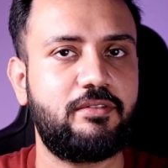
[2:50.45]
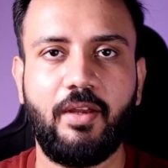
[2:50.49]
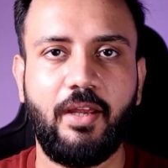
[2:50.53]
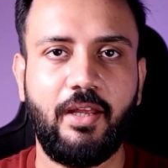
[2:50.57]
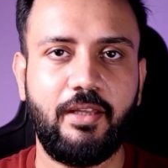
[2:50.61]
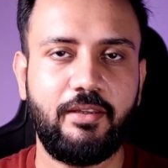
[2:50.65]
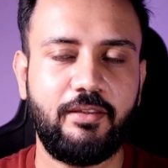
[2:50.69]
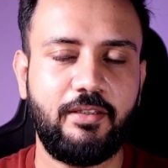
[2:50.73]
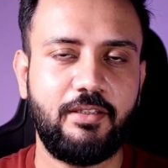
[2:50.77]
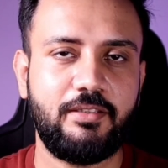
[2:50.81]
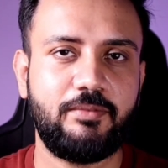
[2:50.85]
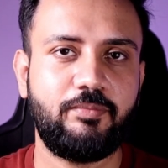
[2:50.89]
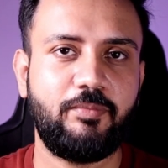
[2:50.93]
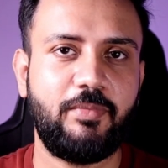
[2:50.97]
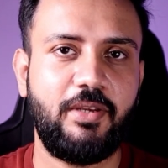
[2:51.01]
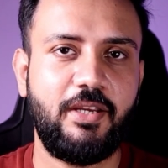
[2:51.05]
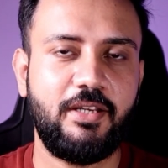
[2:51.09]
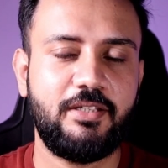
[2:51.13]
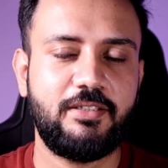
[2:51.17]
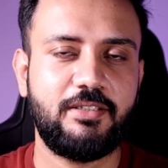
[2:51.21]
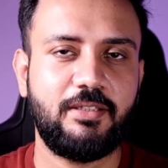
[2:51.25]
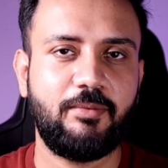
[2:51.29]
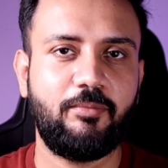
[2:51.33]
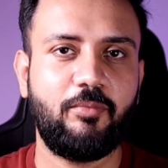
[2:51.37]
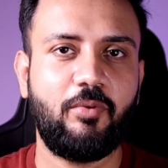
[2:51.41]
And this
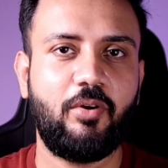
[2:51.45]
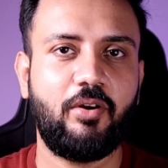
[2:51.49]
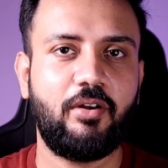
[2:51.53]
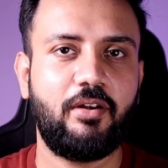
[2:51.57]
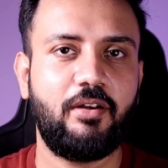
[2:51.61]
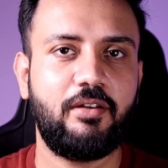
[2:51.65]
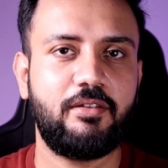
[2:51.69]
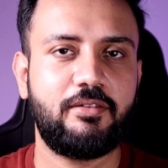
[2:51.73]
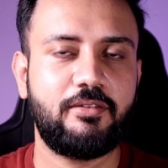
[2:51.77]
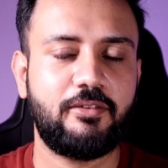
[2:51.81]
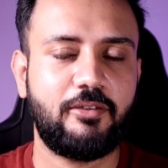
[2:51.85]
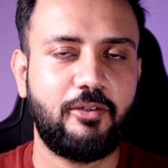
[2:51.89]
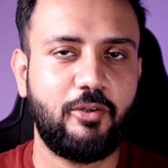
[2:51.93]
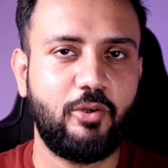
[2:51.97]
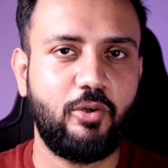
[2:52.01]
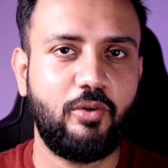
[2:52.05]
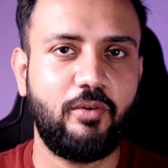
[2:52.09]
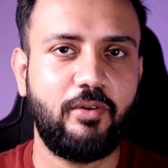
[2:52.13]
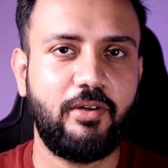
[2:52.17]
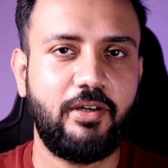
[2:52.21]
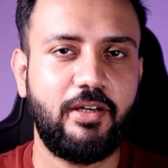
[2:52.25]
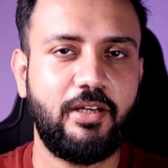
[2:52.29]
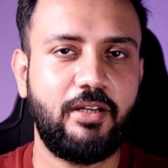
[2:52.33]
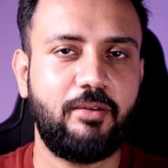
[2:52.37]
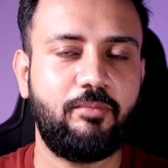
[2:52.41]
makes the model
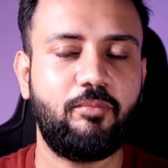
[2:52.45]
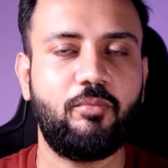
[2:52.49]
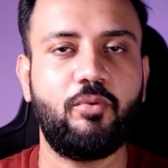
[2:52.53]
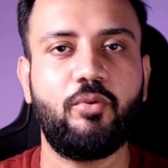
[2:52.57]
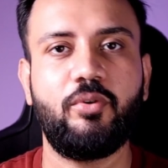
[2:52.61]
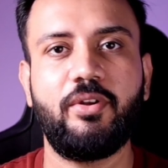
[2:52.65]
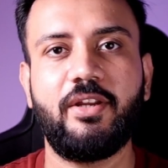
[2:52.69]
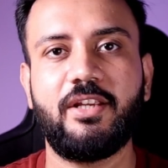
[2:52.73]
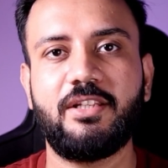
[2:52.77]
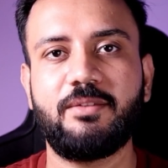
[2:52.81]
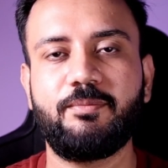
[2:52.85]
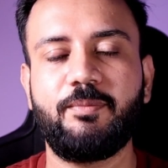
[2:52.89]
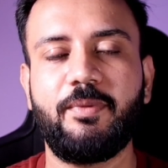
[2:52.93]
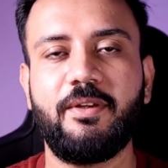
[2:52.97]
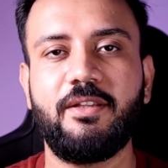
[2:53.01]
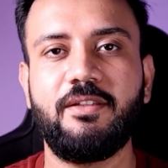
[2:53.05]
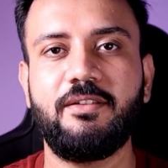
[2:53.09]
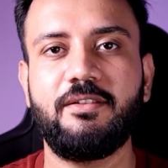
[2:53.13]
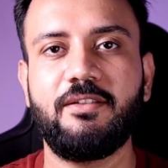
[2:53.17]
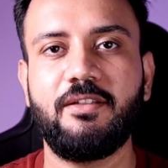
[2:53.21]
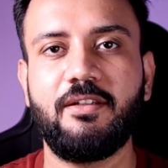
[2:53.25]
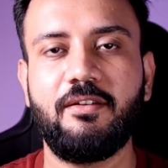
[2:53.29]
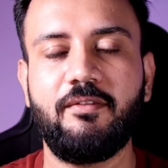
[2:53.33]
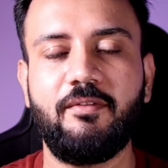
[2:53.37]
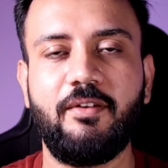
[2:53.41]
slower, more
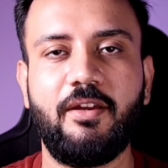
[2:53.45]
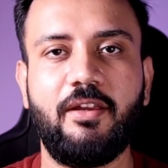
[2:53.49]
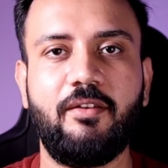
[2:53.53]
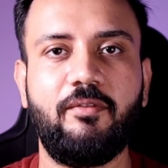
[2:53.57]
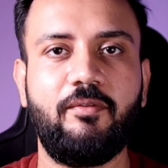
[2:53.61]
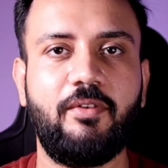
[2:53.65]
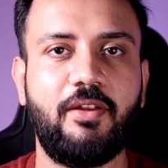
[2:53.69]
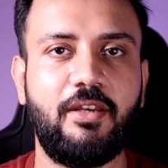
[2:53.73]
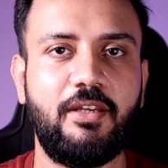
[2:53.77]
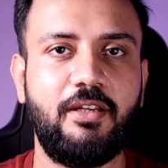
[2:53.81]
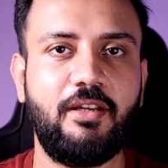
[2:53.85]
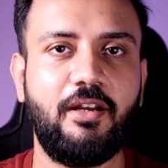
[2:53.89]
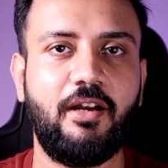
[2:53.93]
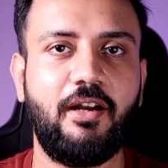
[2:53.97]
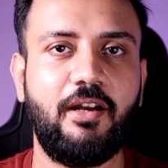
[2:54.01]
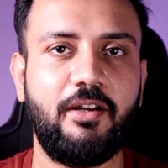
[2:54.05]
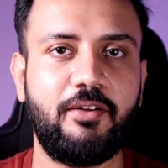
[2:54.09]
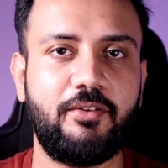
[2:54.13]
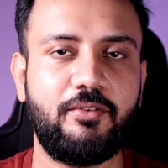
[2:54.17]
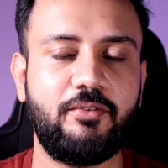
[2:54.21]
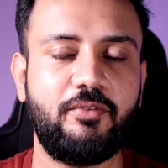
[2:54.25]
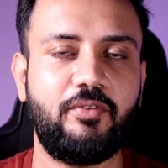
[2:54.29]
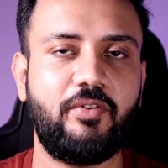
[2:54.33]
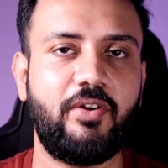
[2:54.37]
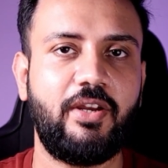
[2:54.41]
expensive, and very
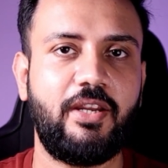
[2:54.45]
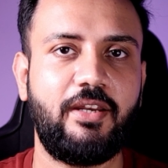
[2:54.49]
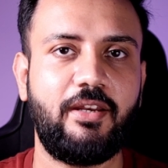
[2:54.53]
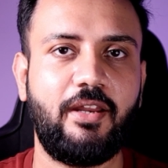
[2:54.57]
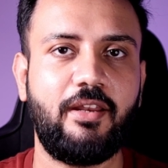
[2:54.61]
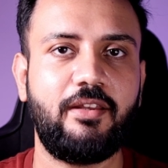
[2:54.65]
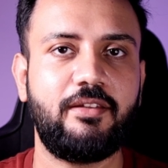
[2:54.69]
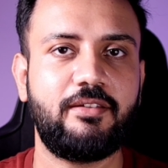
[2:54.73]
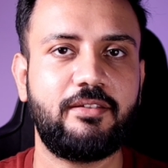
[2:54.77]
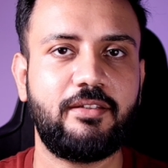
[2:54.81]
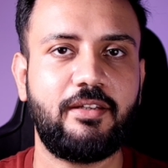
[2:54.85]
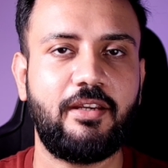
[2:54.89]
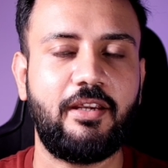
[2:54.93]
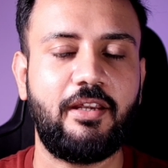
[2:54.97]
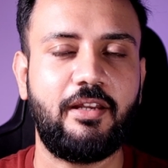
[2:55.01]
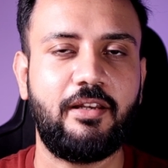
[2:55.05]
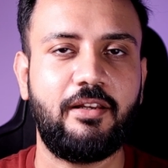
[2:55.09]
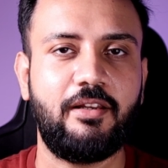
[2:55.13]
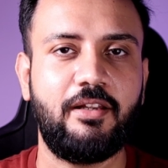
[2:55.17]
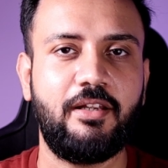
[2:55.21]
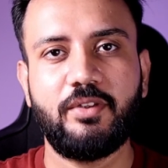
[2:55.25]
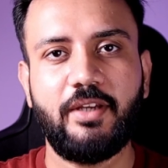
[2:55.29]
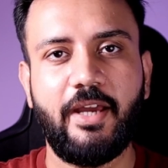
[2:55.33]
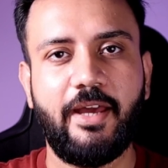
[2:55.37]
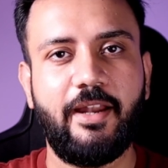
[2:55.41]
hard to train and scale.
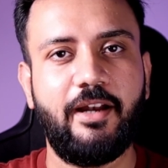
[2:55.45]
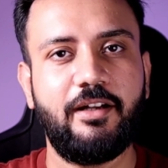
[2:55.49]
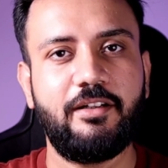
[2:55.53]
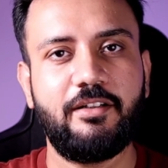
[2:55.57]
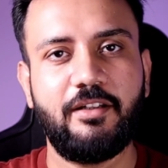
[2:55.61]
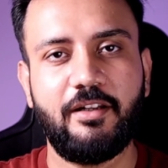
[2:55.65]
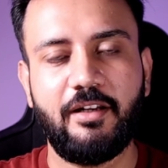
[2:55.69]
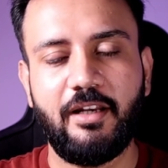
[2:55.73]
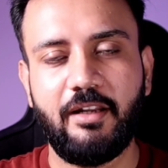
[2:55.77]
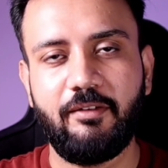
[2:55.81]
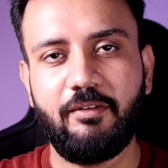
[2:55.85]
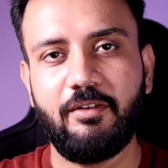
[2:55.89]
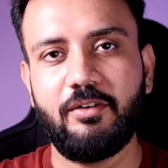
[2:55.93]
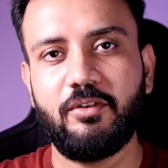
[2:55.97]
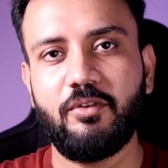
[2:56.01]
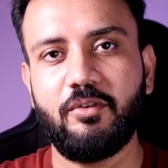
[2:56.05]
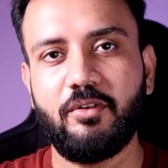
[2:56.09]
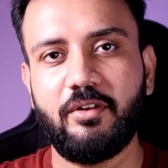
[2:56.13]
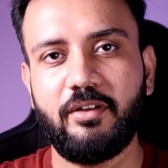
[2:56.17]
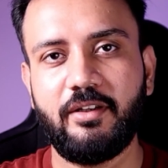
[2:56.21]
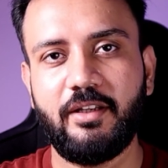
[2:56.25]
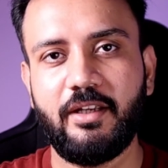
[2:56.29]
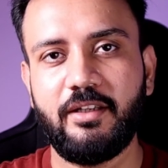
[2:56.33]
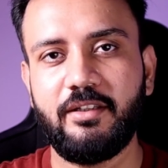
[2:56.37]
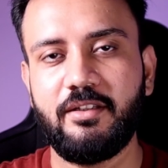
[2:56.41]
So character level
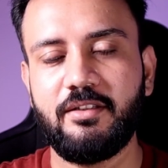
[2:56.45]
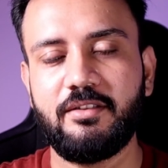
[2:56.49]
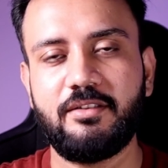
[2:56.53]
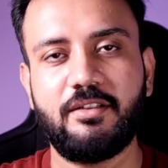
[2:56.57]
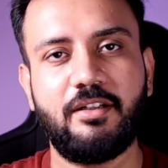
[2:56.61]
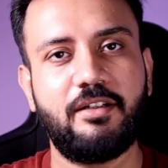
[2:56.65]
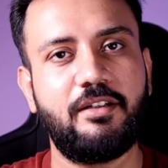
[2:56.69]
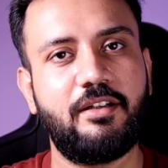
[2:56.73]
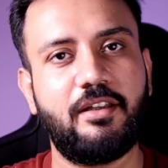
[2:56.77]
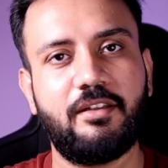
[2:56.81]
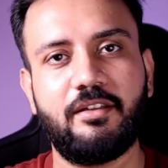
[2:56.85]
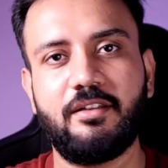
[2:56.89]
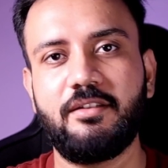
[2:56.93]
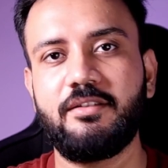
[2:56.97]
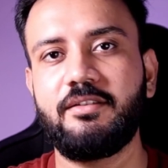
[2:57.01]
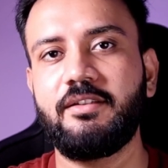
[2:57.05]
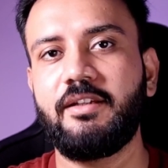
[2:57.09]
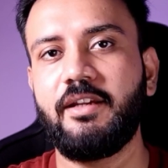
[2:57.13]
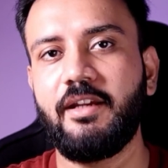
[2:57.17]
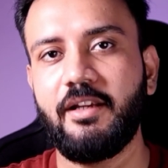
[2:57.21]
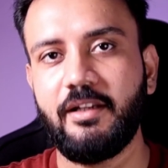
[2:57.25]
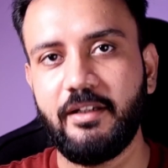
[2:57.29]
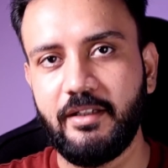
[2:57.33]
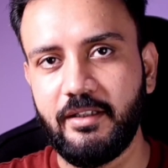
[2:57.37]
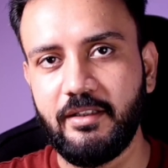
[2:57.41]
tokenization doesn't
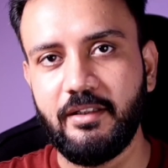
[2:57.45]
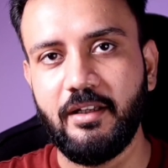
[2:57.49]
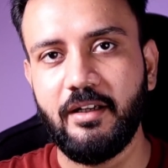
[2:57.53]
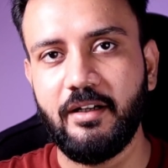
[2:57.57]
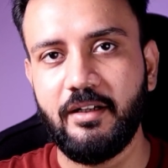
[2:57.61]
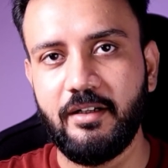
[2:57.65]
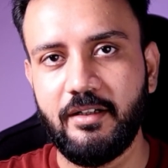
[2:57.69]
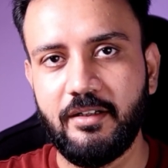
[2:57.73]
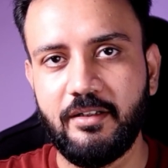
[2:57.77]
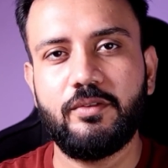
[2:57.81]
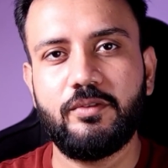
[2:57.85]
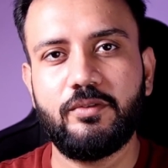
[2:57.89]
scale either.